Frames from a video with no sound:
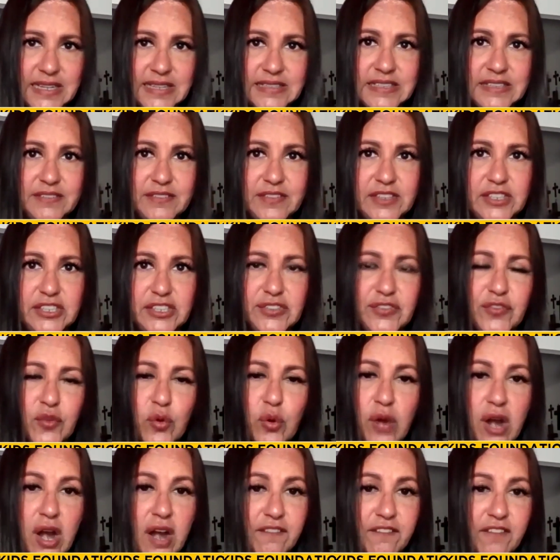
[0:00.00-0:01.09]
and activities
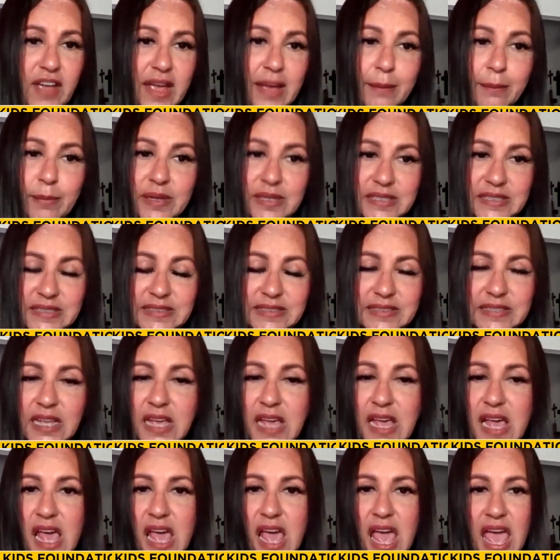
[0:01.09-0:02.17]
for our families.
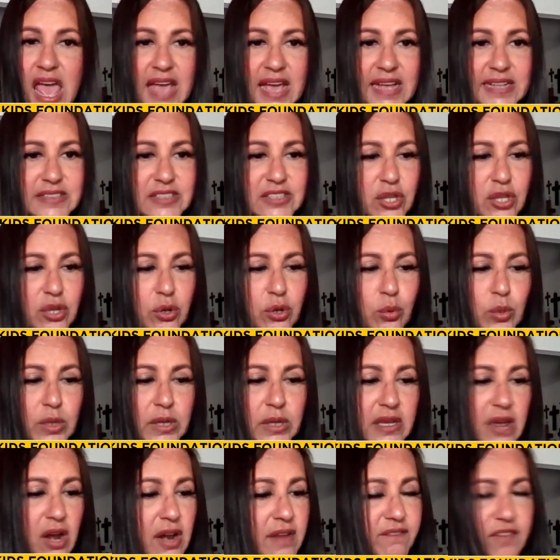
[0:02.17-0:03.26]
And so
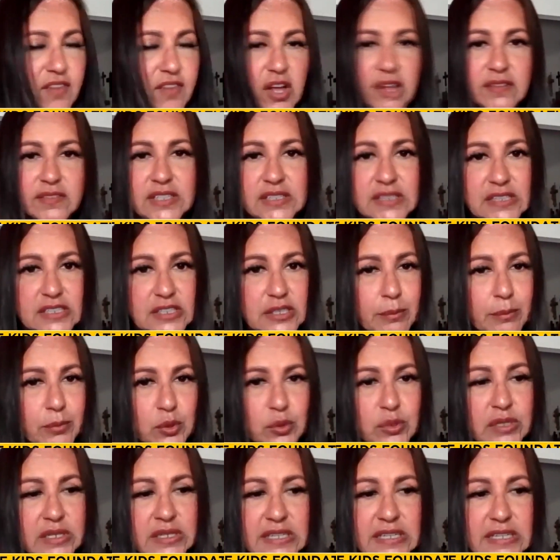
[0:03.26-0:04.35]
we are involved in the
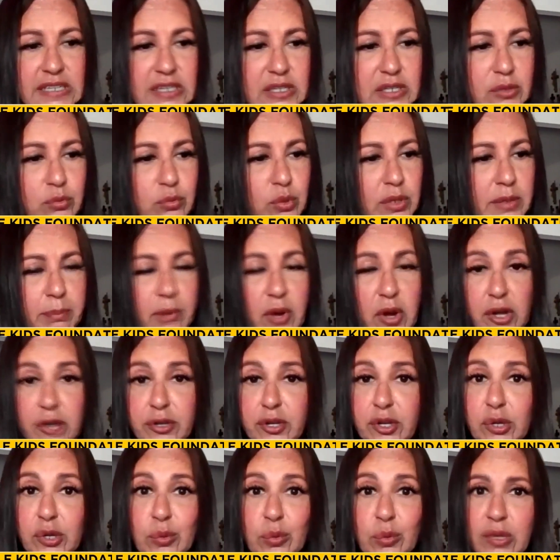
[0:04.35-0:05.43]
community. We
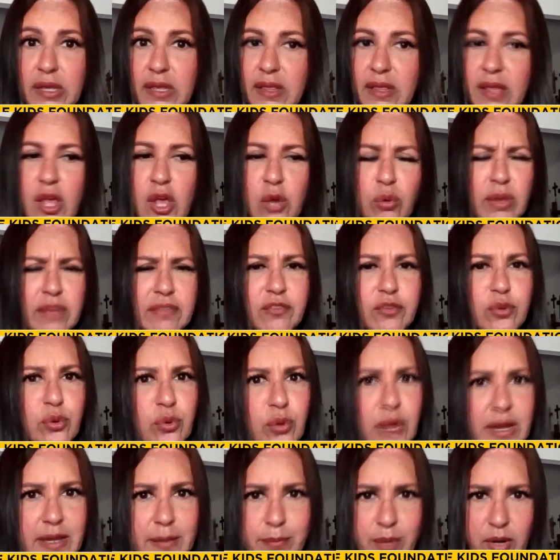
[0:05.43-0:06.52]
partner with
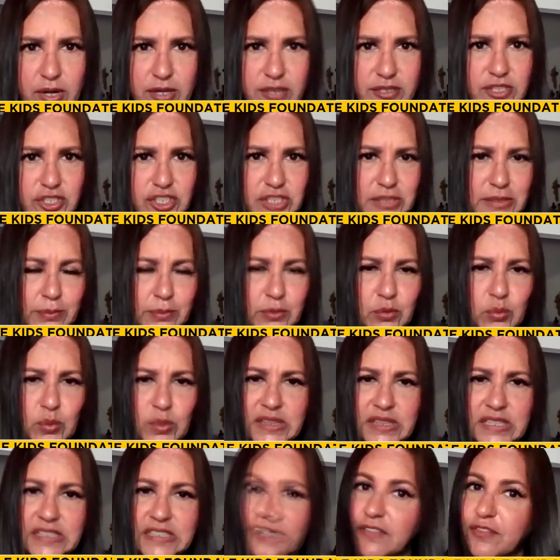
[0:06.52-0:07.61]
great partnerships
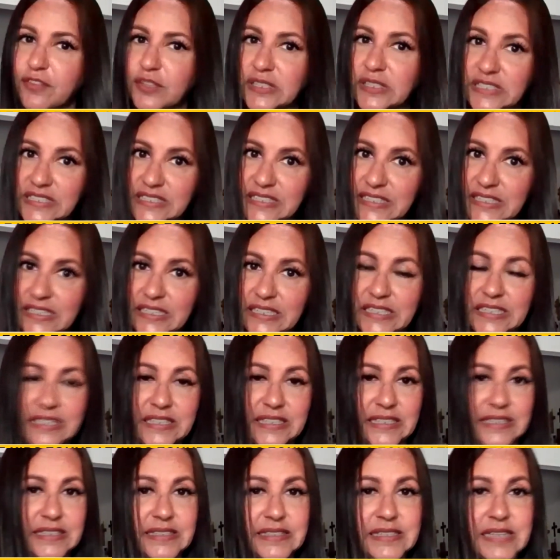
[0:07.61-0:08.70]
with the different
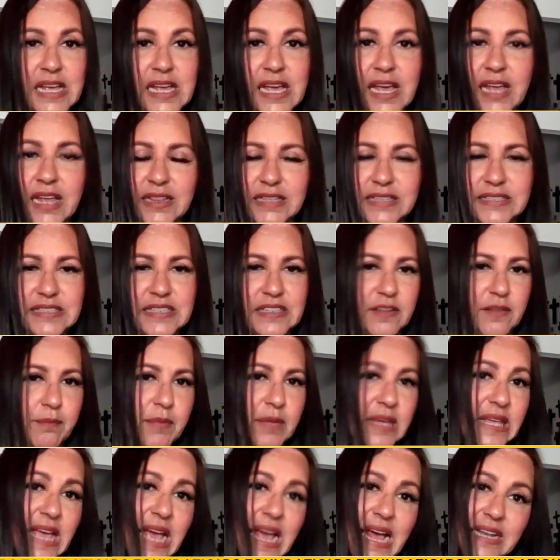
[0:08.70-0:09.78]
cities, the city of
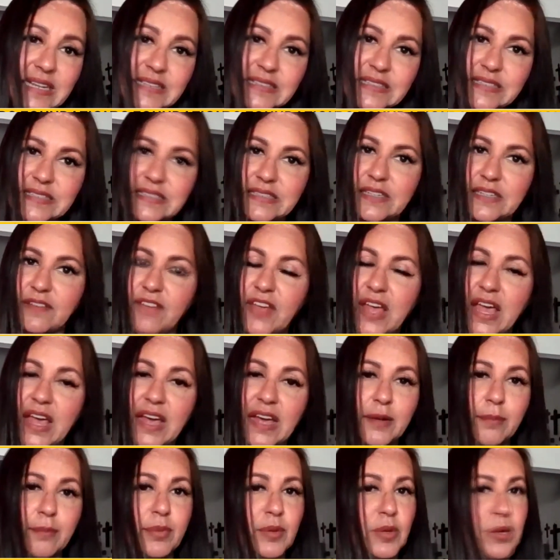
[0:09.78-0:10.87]
McAllen, the city of
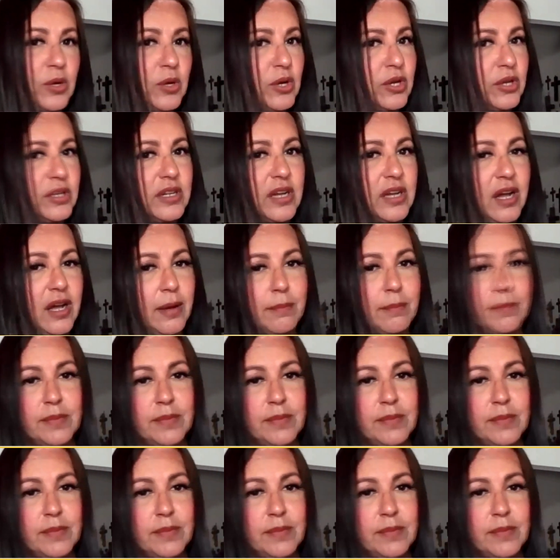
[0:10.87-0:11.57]
Edinburgh,